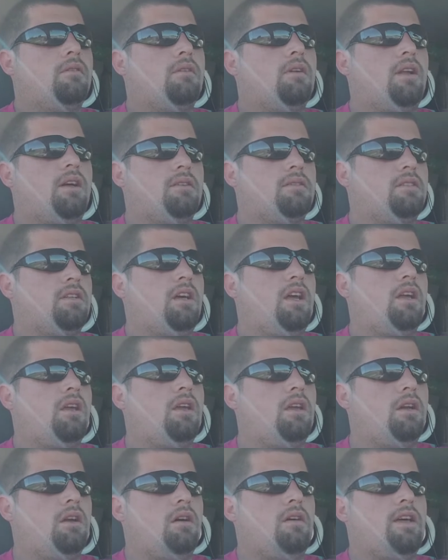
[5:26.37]
I was like, you
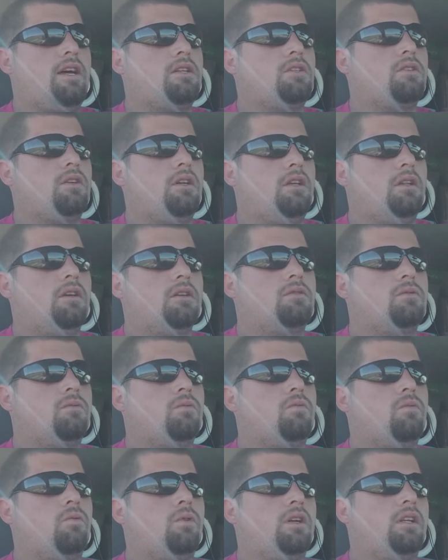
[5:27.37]
know, that tree looks
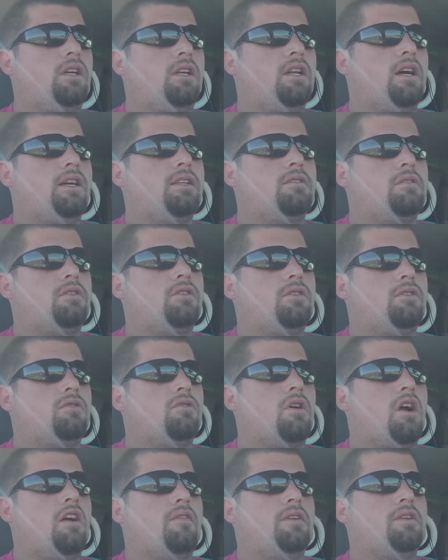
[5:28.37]
really nice to just
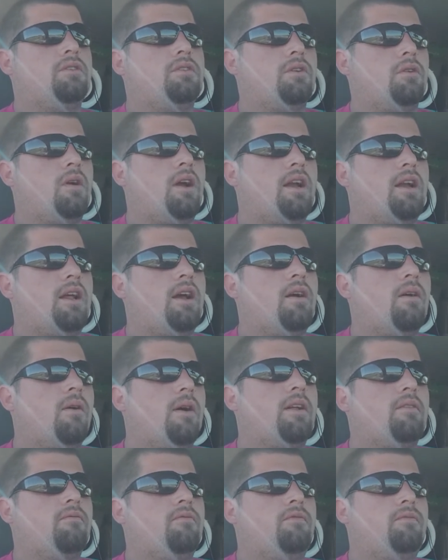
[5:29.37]
drive into right now
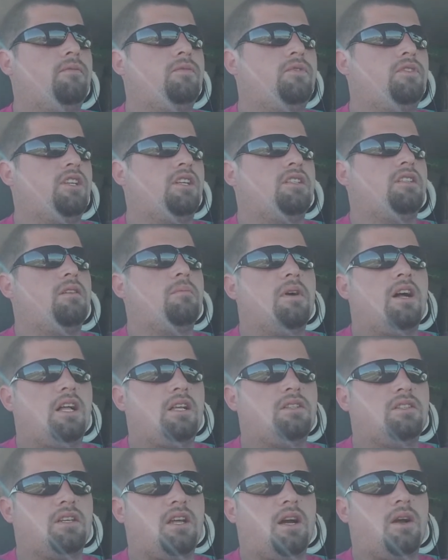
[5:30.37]
at 60
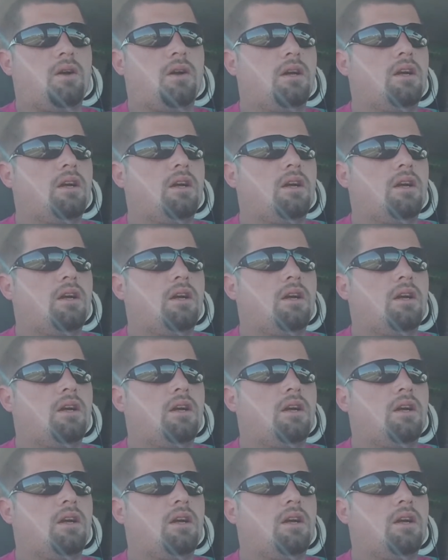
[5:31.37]
miles an hour.